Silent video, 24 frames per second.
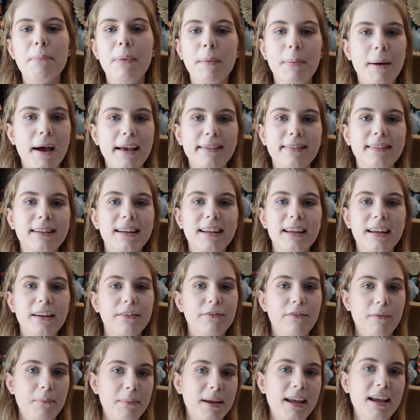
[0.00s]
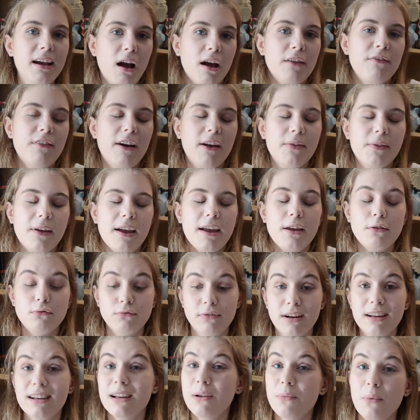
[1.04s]
But personally, for me, I found that it
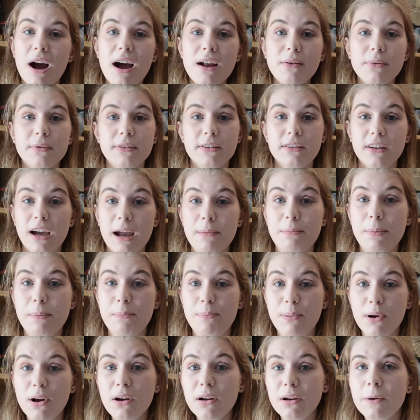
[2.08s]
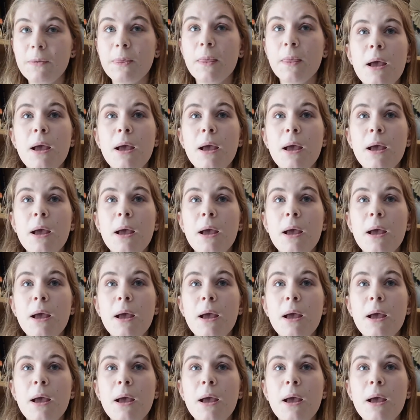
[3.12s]
really worked with the type of book